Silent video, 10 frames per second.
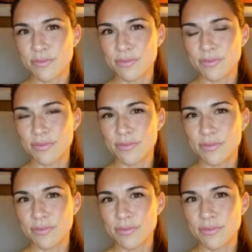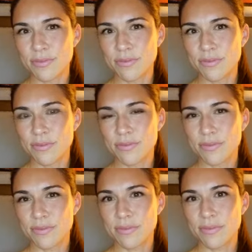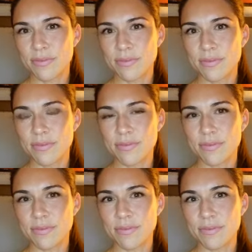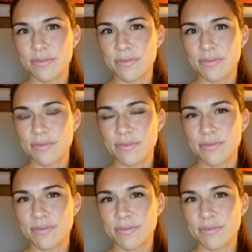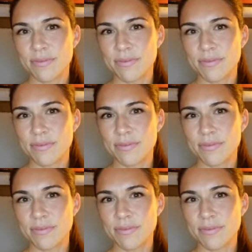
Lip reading: (silent)